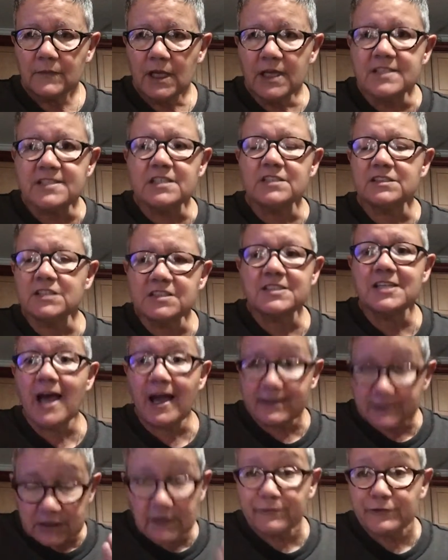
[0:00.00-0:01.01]
is a
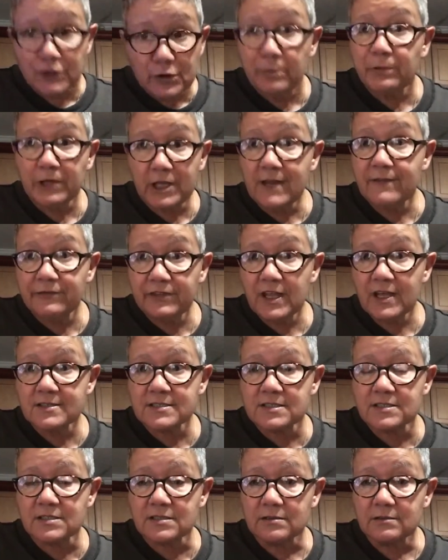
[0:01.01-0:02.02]
detective. Do you believe
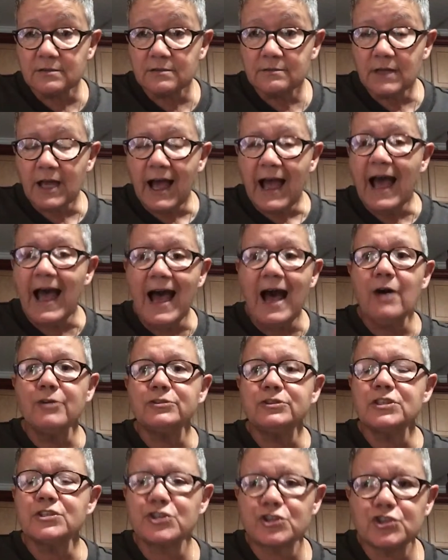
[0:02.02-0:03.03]
this?
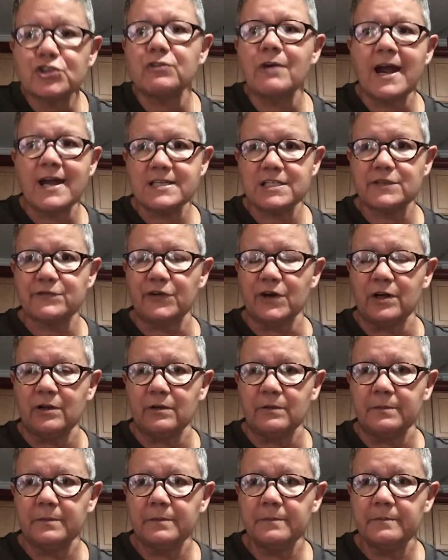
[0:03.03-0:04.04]
How
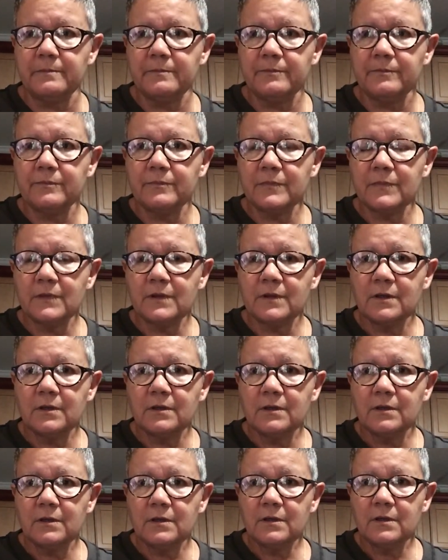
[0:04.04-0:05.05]
disgraceful.
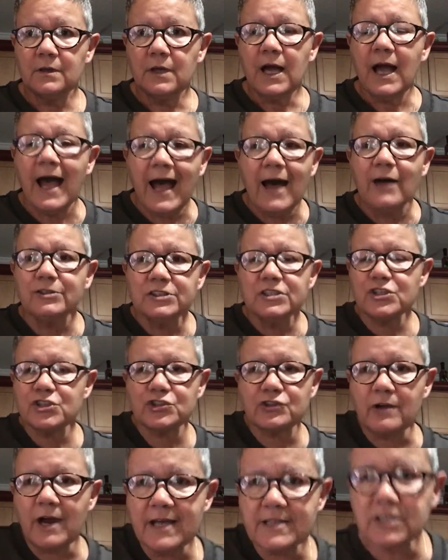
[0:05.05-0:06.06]
How
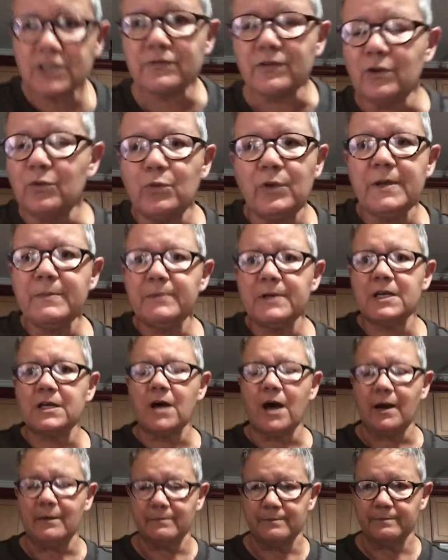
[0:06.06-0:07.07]
disgraceful we
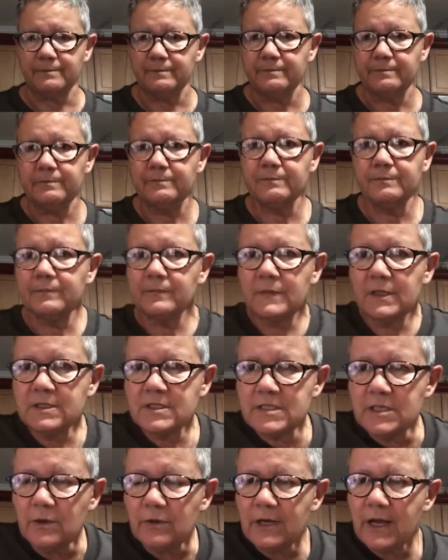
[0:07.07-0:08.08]
become.
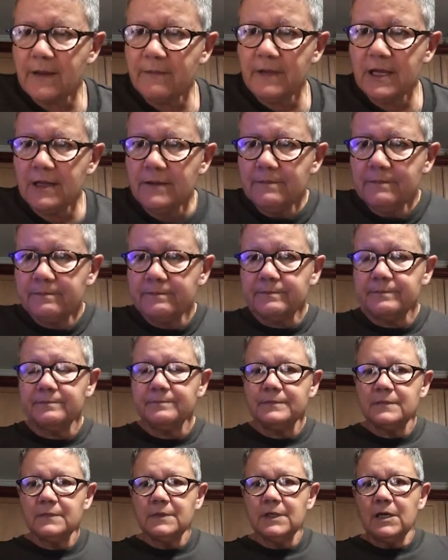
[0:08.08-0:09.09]
See what I mean?
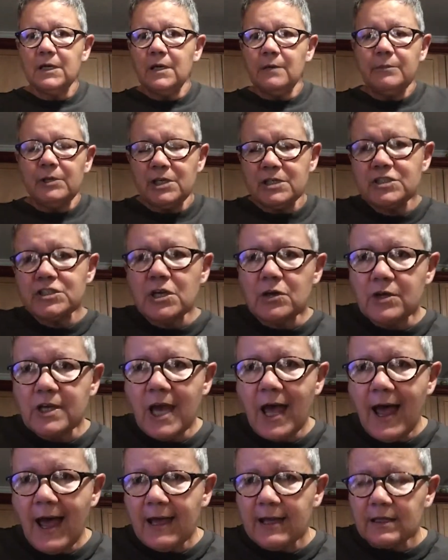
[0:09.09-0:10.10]
But it's
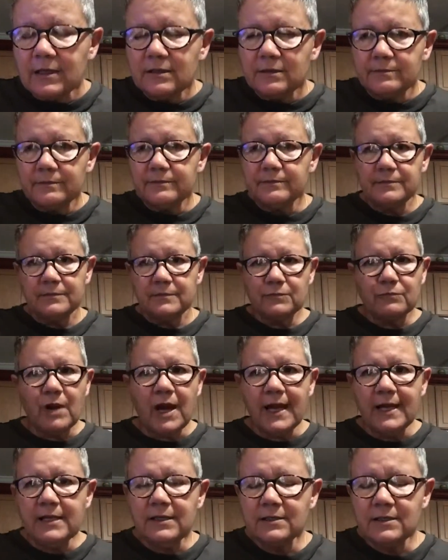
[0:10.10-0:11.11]
okay,
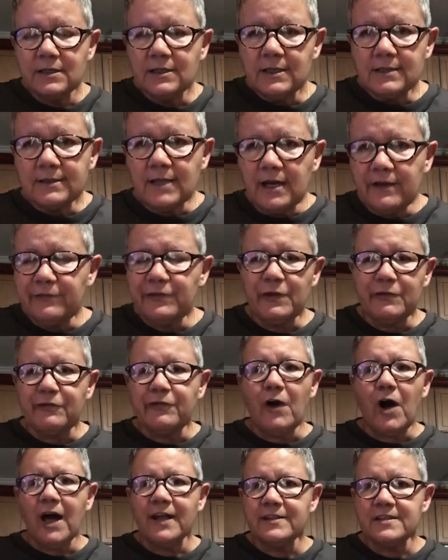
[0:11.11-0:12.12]
right? That if your
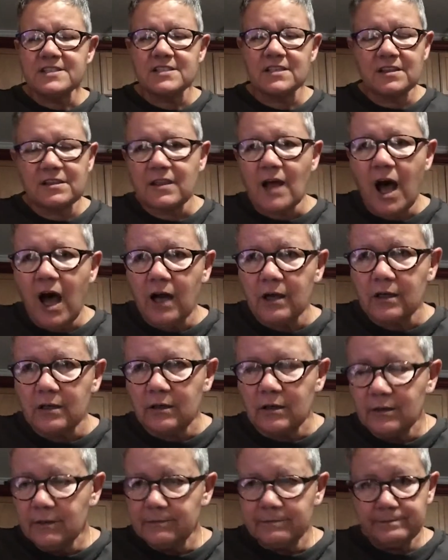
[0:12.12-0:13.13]
father's a thug,